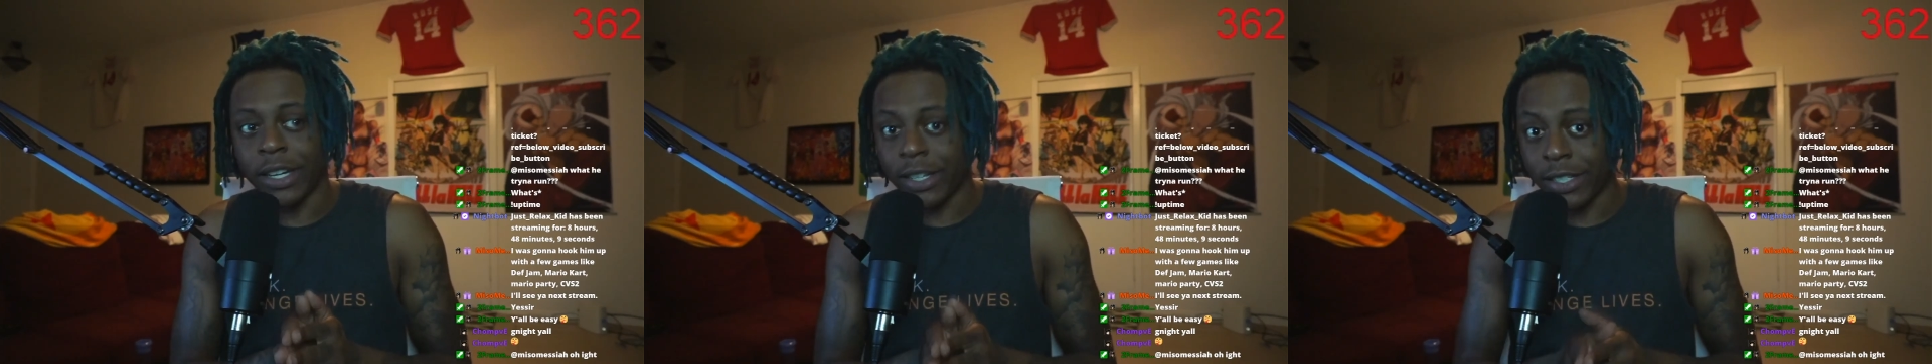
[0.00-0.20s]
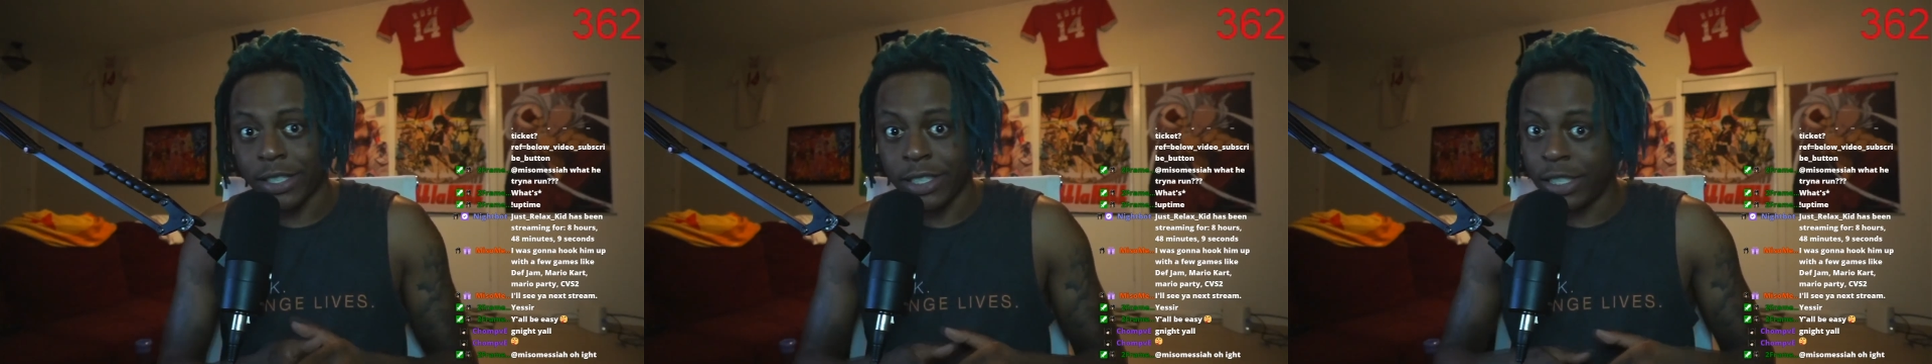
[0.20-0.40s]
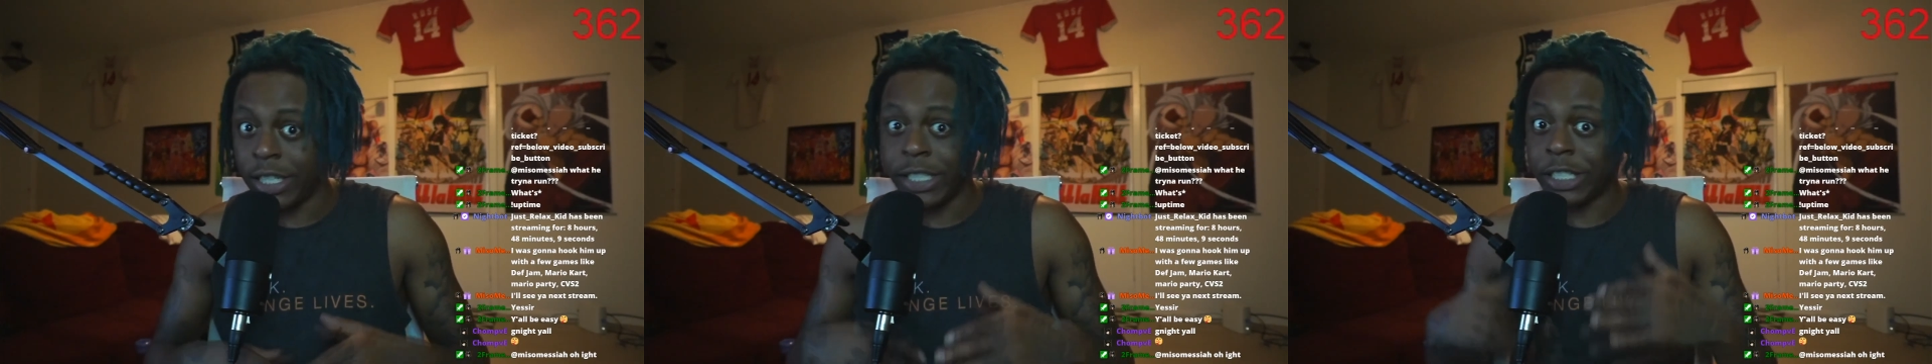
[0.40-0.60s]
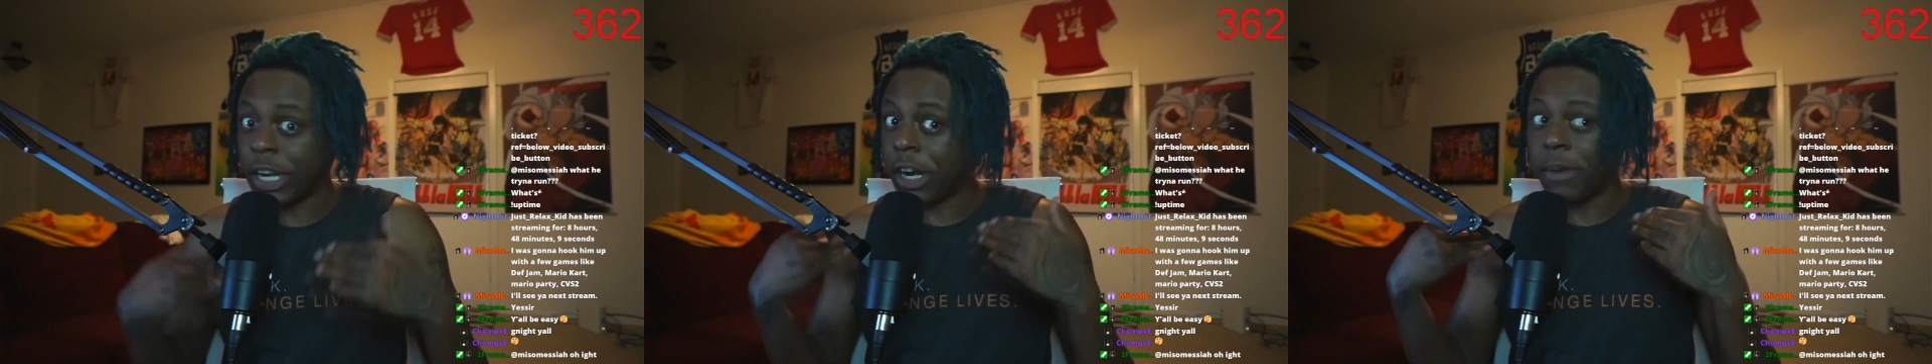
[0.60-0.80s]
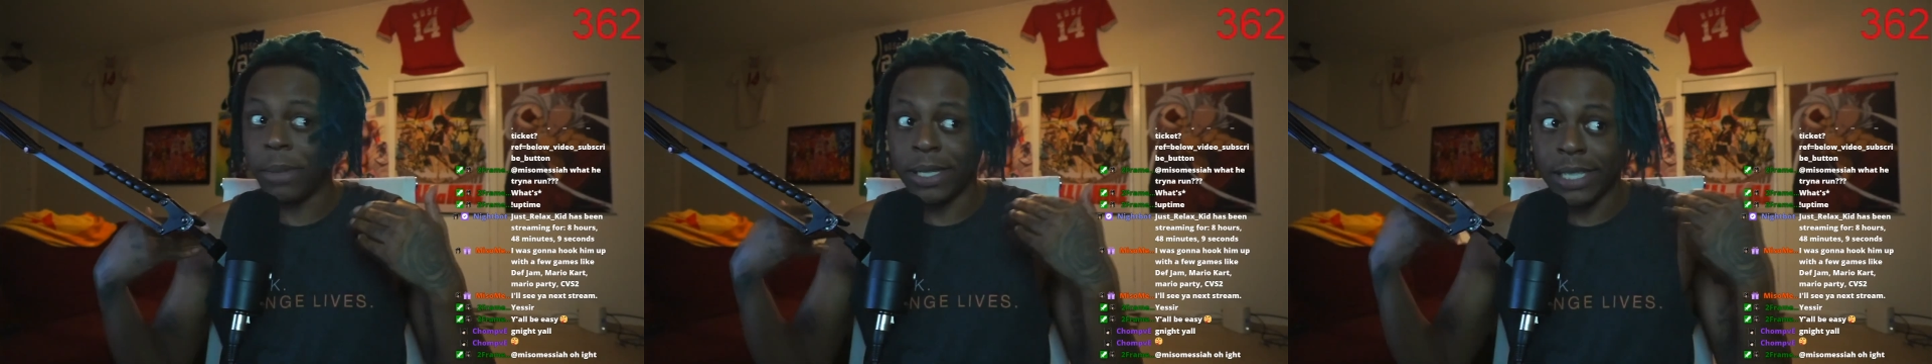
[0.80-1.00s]
because these
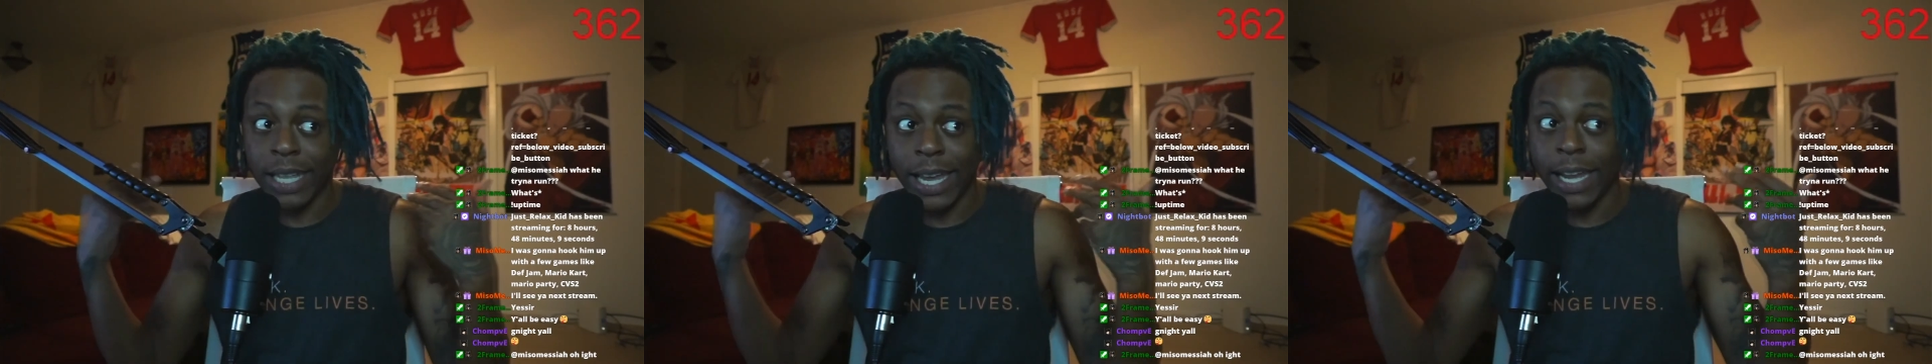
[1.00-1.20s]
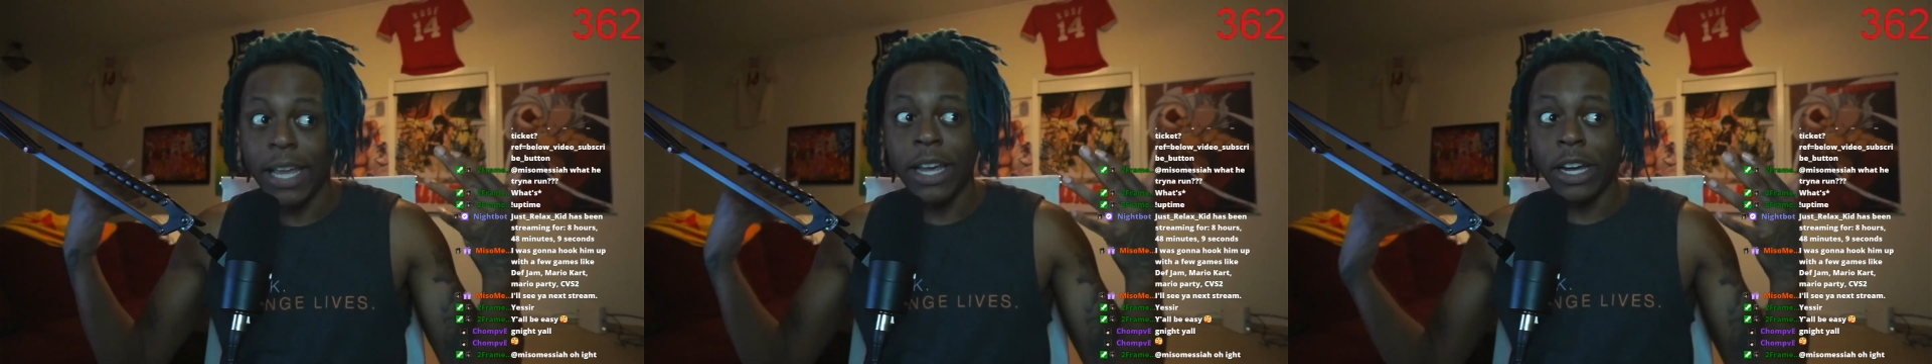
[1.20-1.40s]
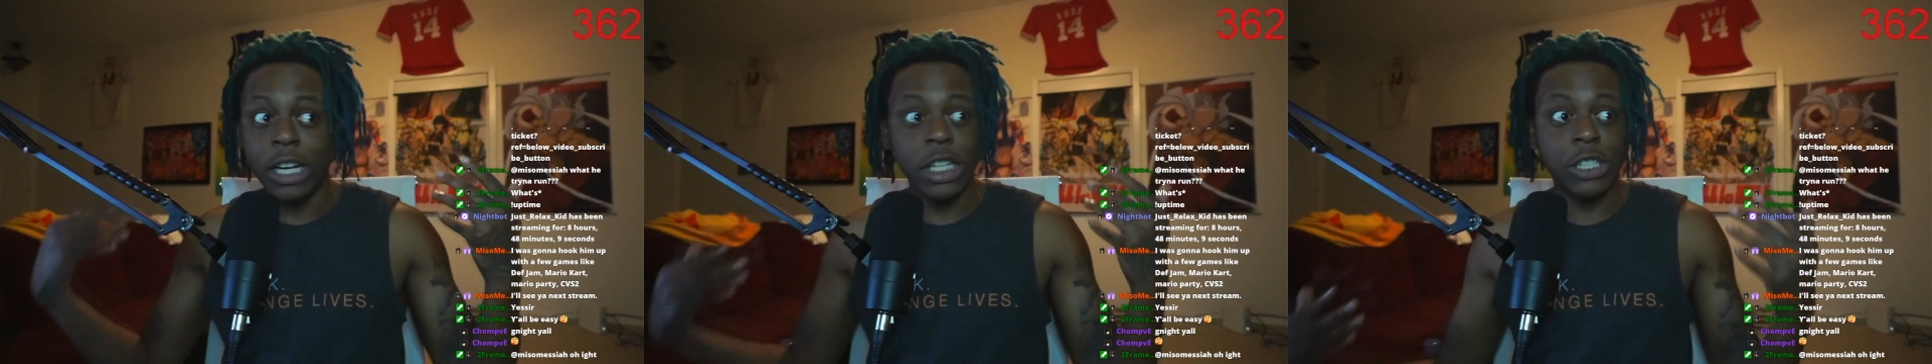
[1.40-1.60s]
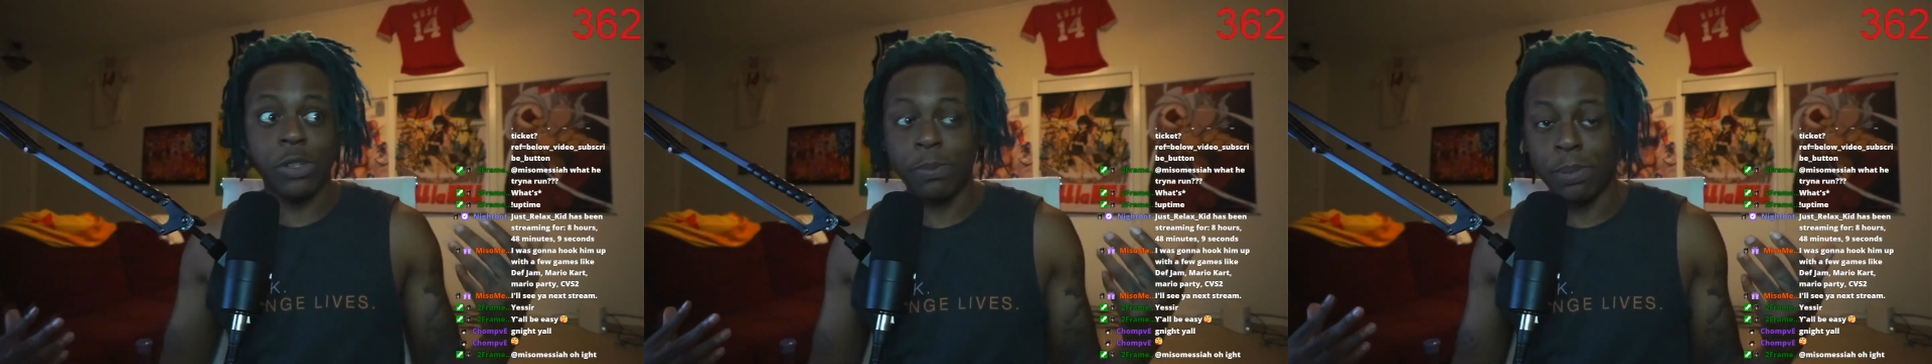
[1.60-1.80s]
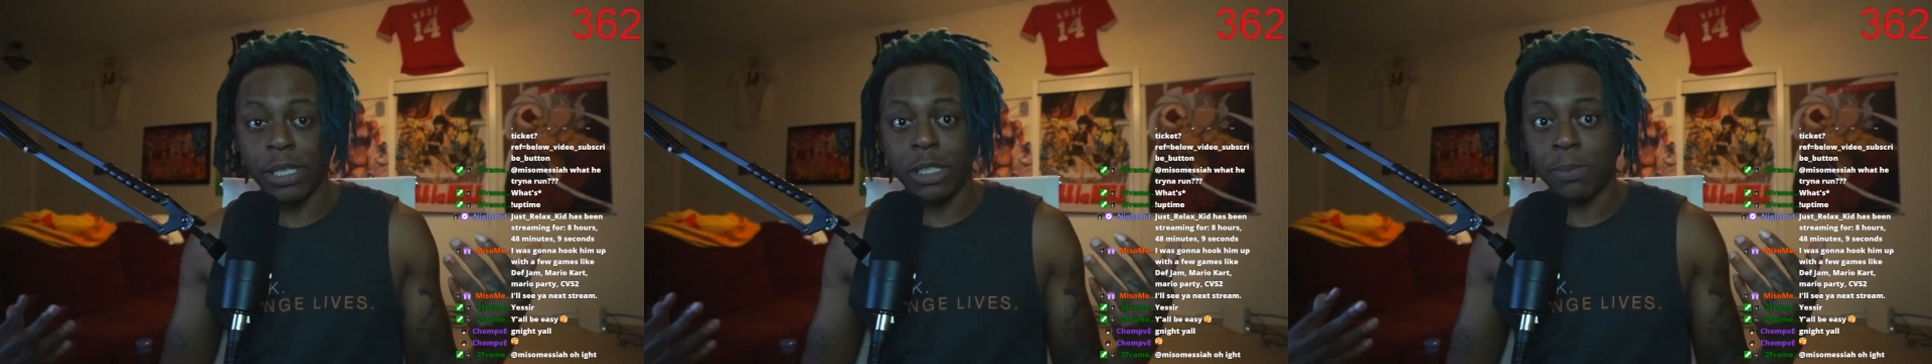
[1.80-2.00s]
tournaments like
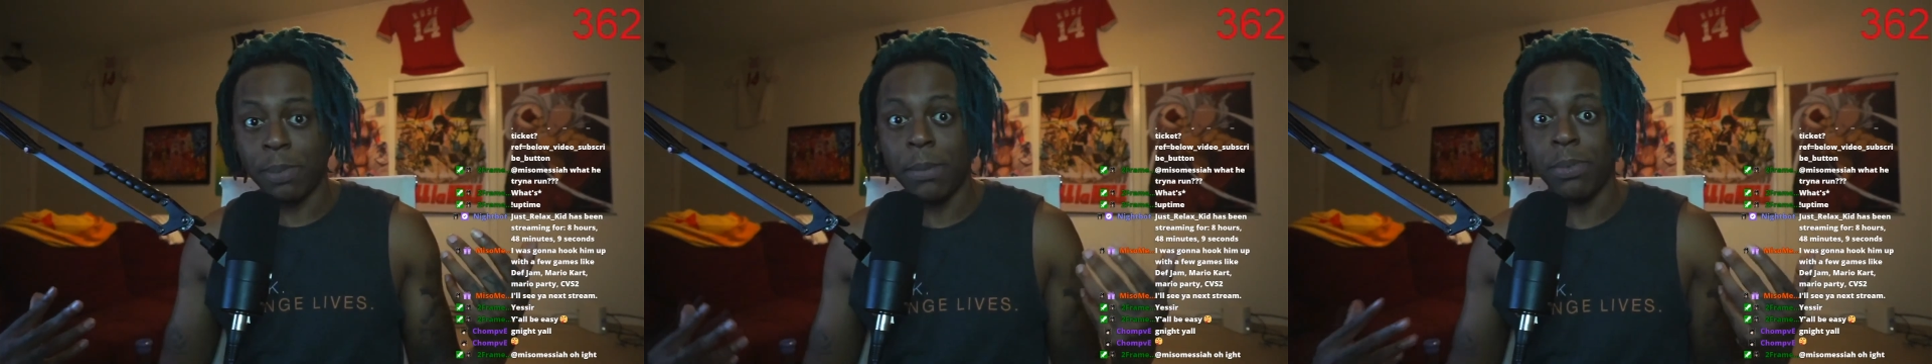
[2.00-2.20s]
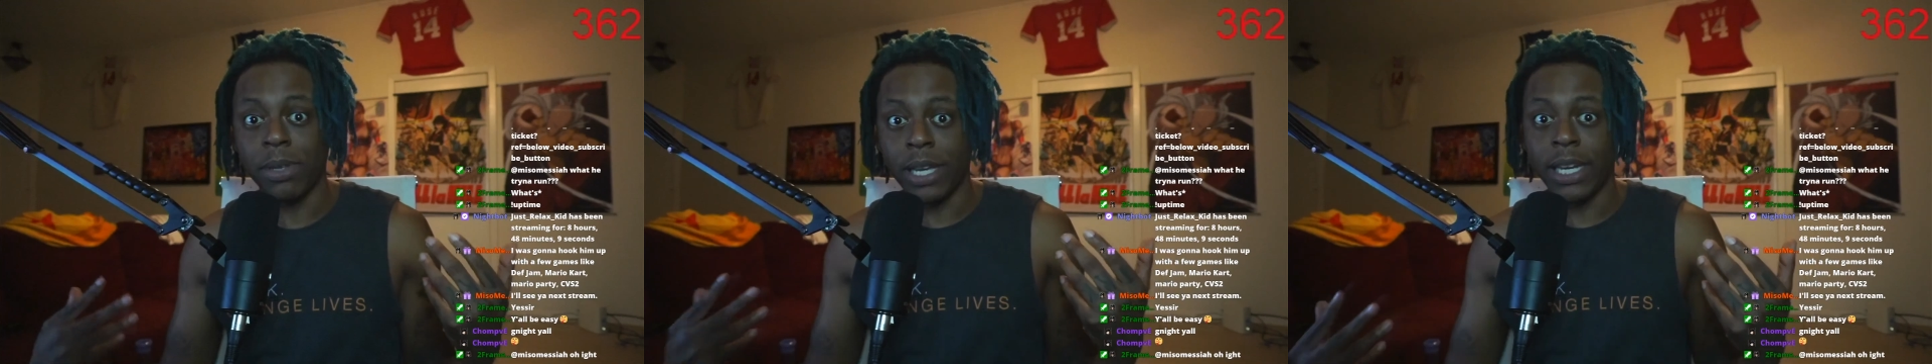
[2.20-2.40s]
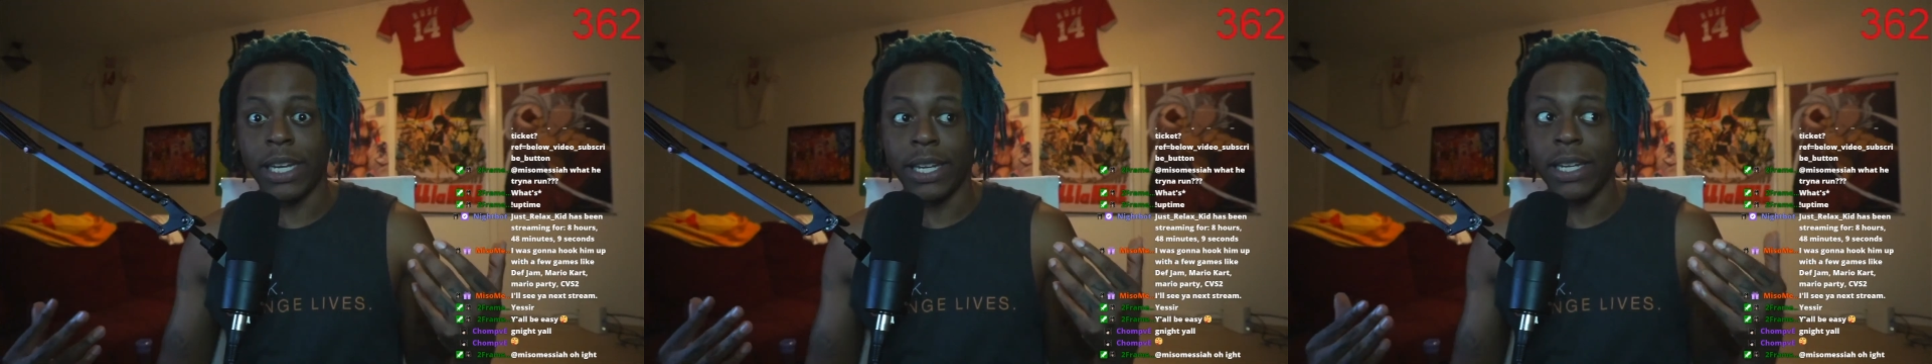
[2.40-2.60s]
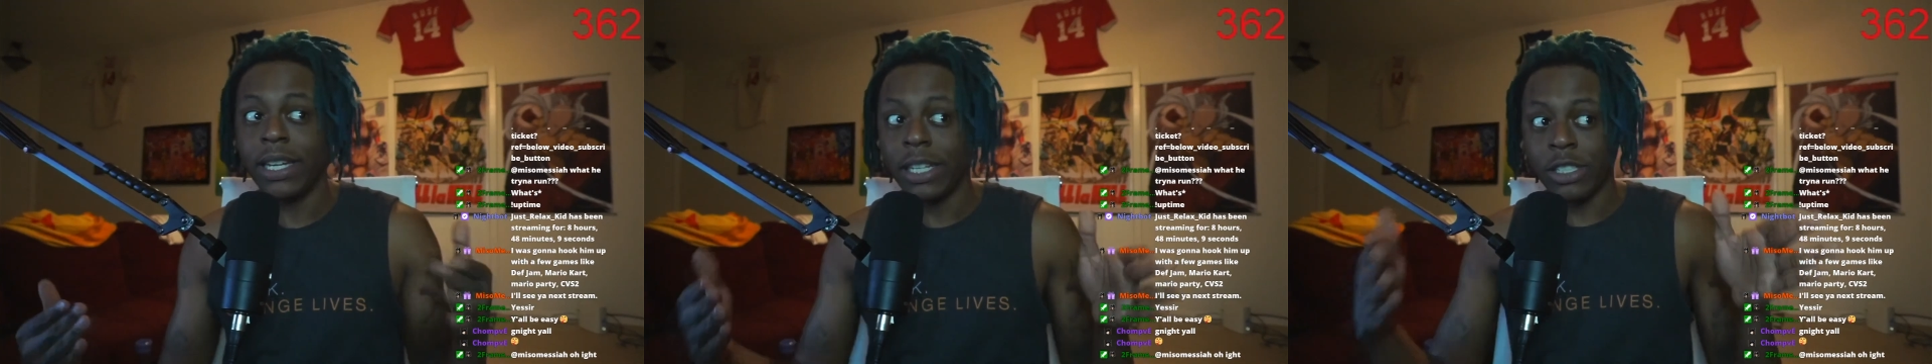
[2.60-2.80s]
100+ people in it,